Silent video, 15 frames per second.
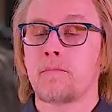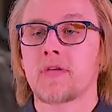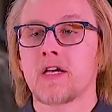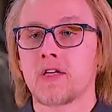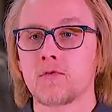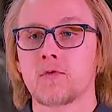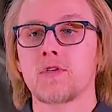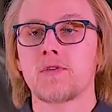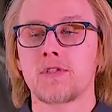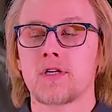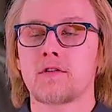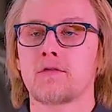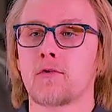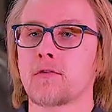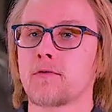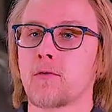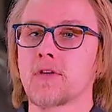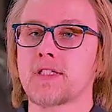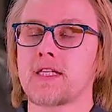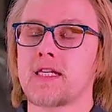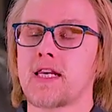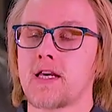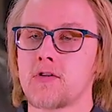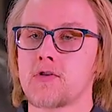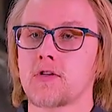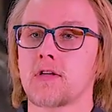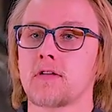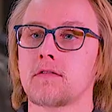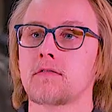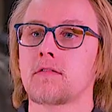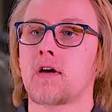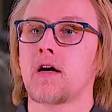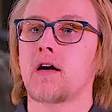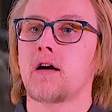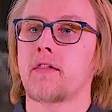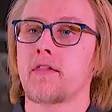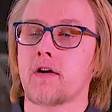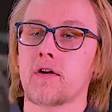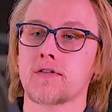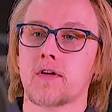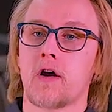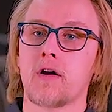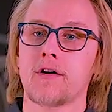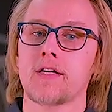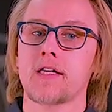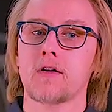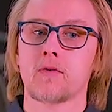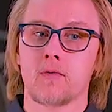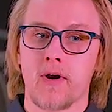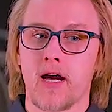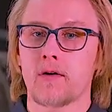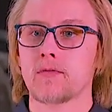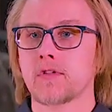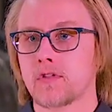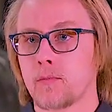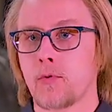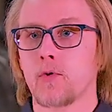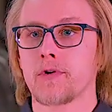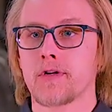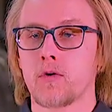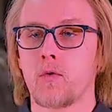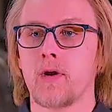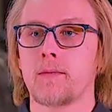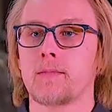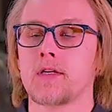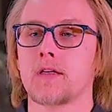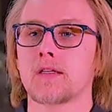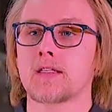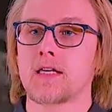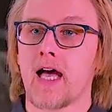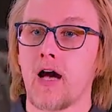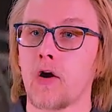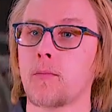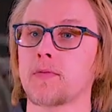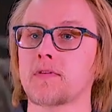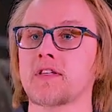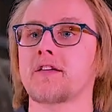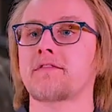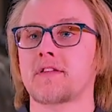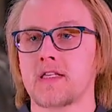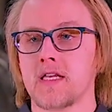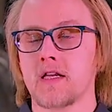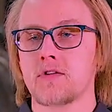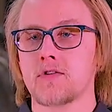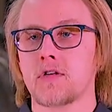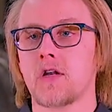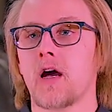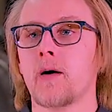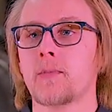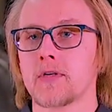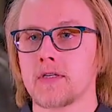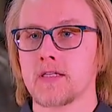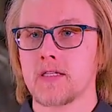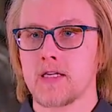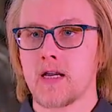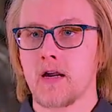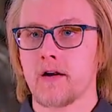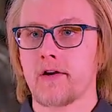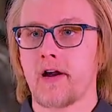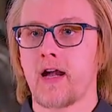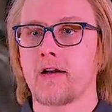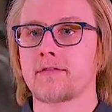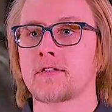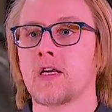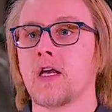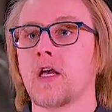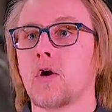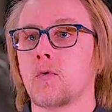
Because we're using a 414 engine, there's already ground support equipment to help lift the engine up into the aircraft.